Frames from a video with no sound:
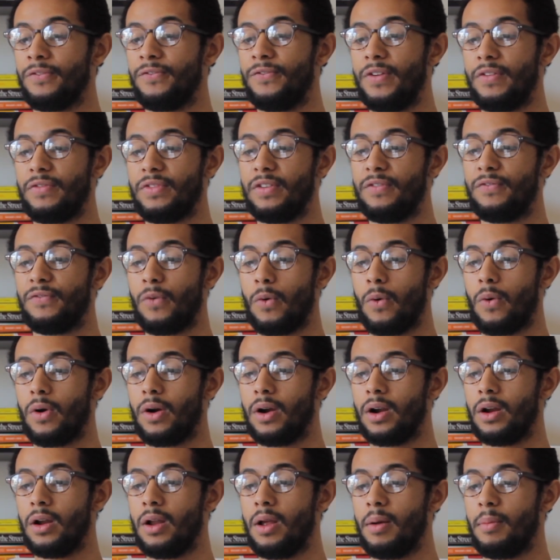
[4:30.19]

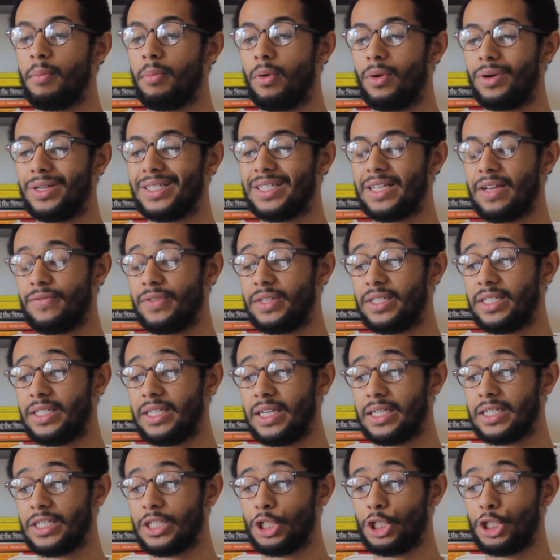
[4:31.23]

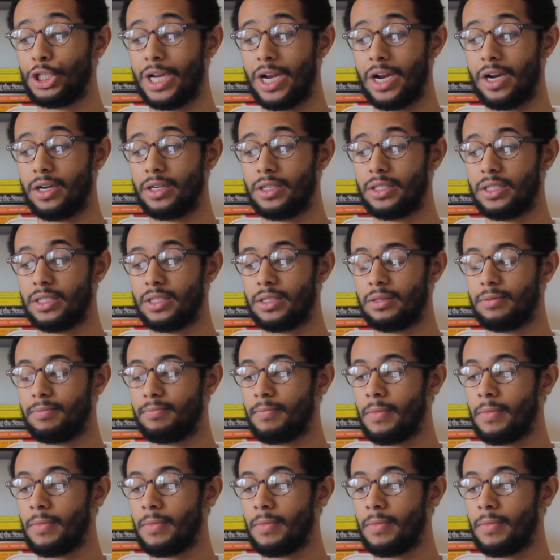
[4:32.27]
54.76 shares.